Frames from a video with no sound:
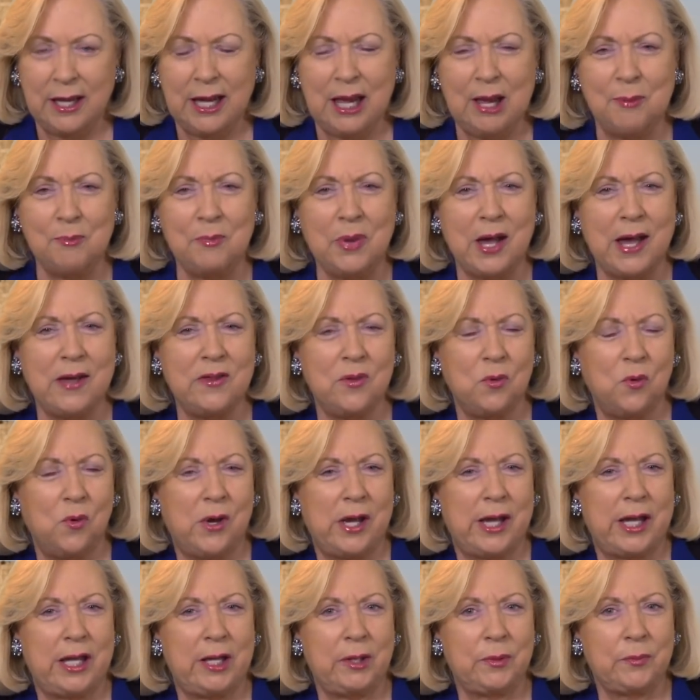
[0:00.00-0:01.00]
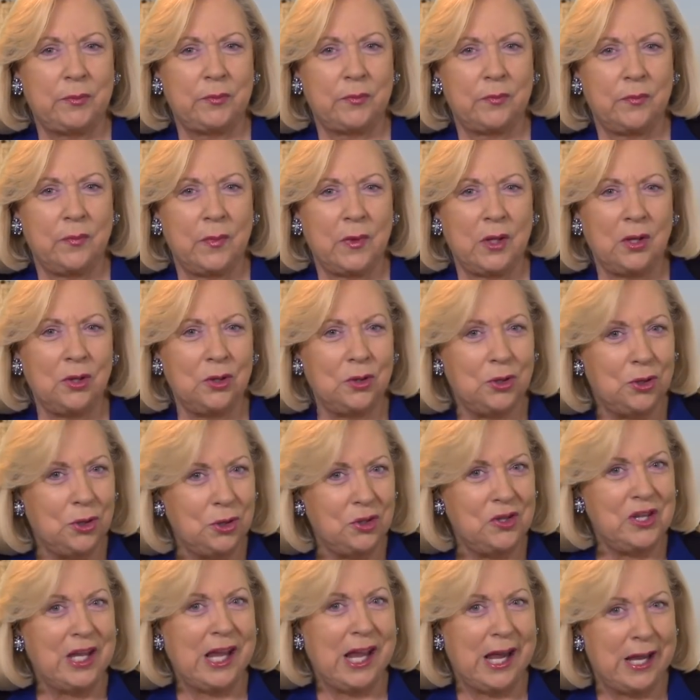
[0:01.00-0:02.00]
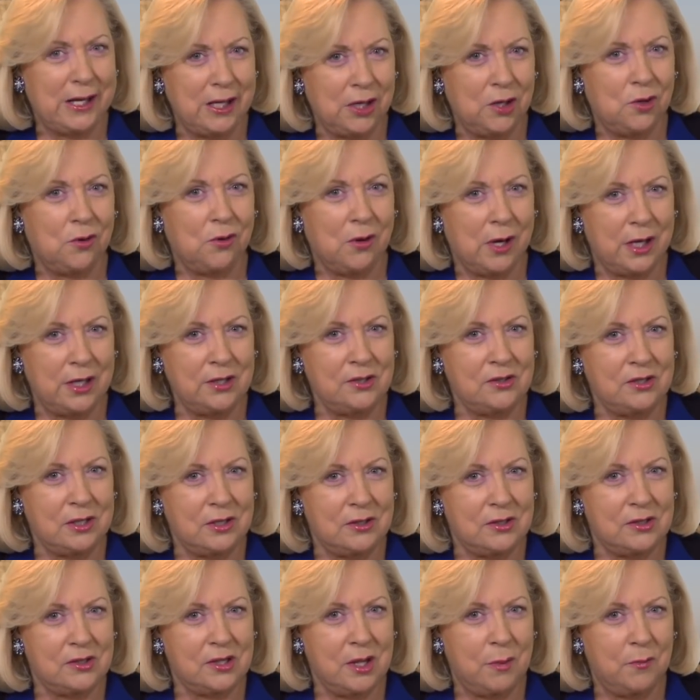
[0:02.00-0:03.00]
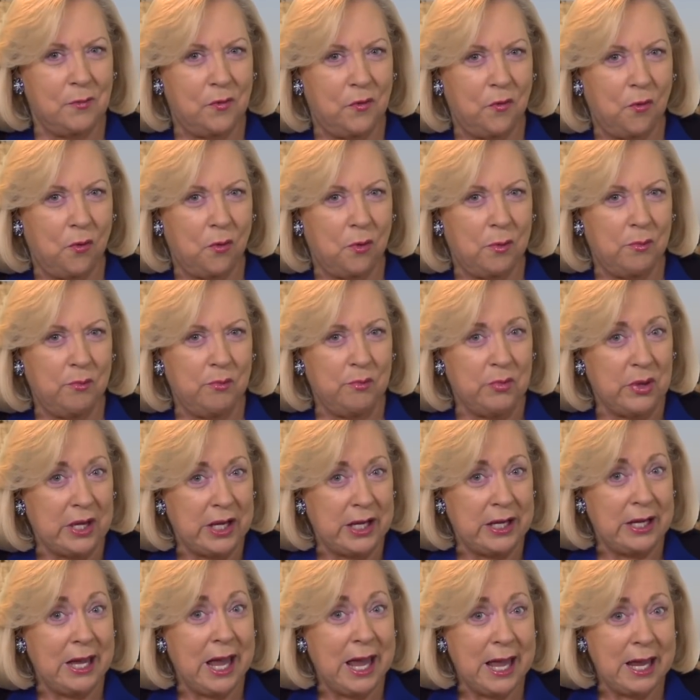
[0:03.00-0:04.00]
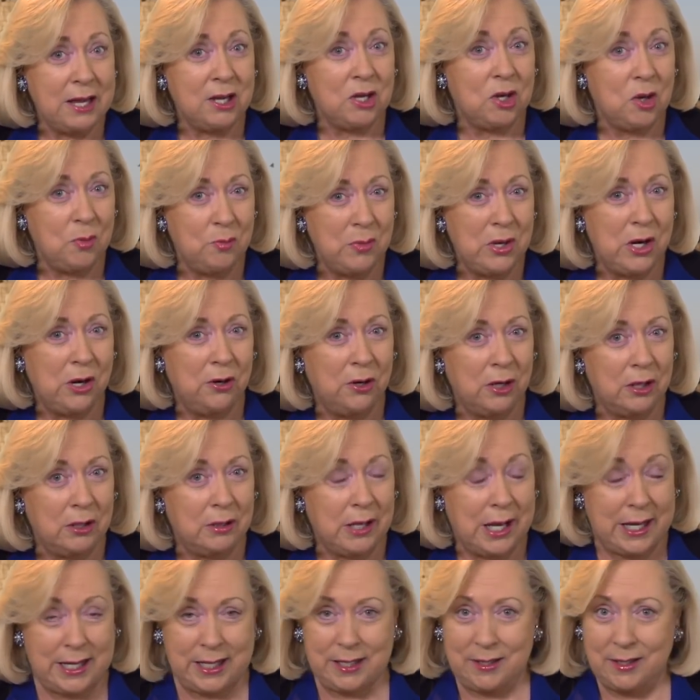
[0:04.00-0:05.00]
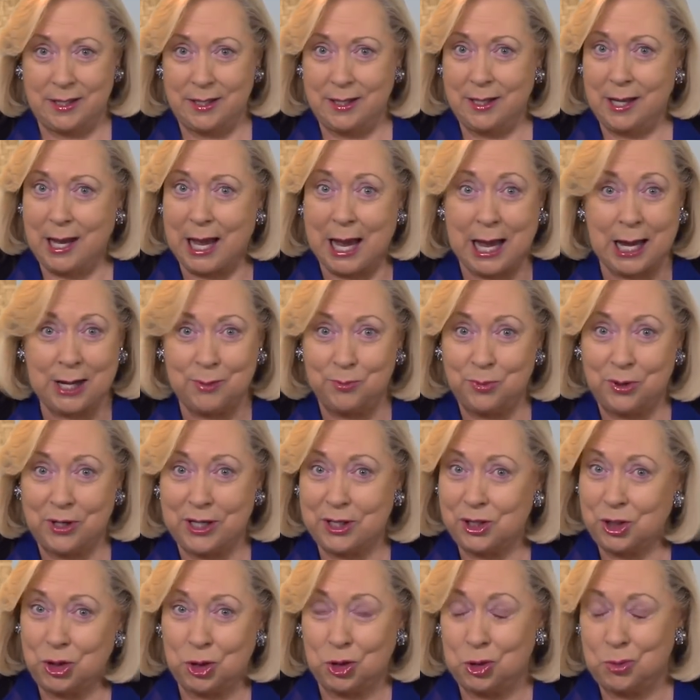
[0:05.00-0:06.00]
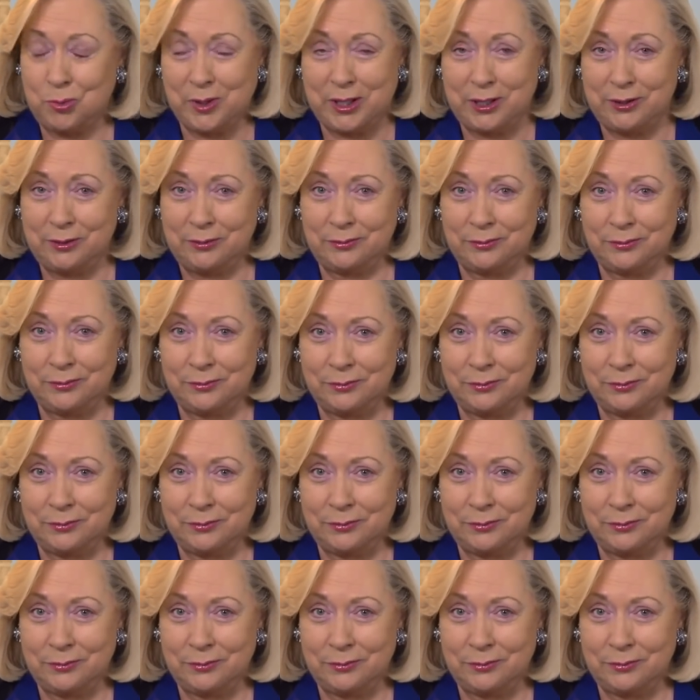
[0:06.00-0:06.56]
And by the way, could the Antichrist in some form be a chimera, a hybrid human?